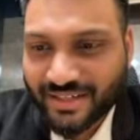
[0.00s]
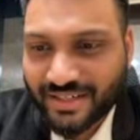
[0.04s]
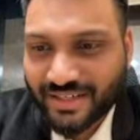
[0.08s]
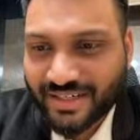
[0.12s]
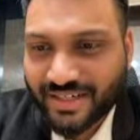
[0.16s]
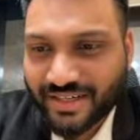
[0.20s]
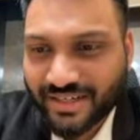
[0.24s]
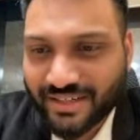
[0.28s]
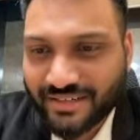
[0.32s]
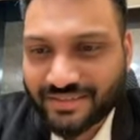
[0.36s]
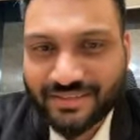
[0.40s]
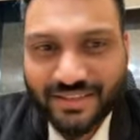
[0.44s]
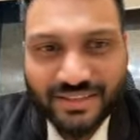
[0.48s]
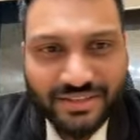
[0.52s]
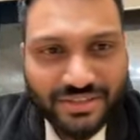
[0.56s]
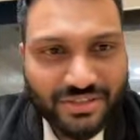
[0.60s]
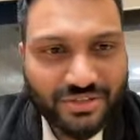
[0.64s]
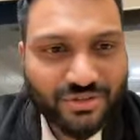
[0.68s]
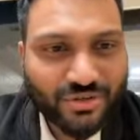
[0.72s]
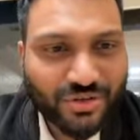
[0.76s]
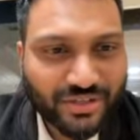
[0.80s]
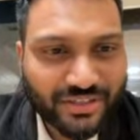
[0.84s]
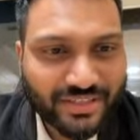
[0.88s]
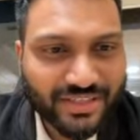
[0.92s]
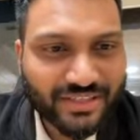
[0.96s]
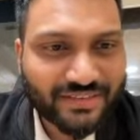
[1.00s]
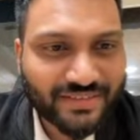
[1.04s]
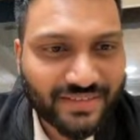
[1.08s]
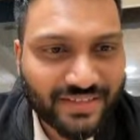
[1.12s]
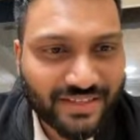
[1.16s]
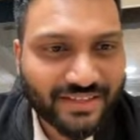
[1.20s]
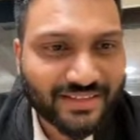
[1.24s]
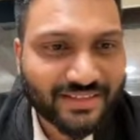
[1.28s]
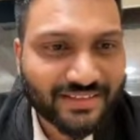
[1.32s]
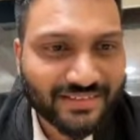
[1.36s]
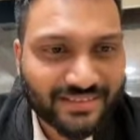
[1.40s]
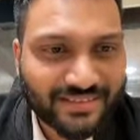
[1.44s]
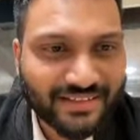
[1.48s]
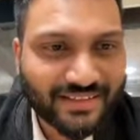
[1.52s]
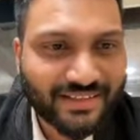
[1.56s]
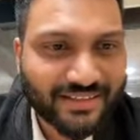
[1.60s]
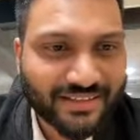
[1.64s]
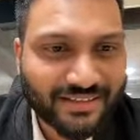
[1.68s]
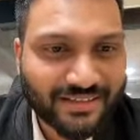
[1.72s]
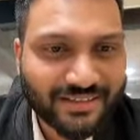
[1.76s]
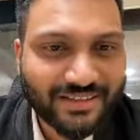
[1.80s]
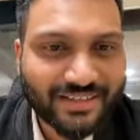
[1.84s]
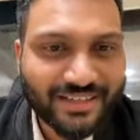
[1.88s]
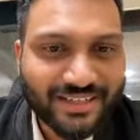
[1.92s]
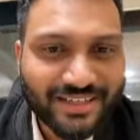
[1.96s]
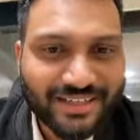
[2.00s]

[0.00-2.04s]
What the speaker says: It is such a shocking thing. See,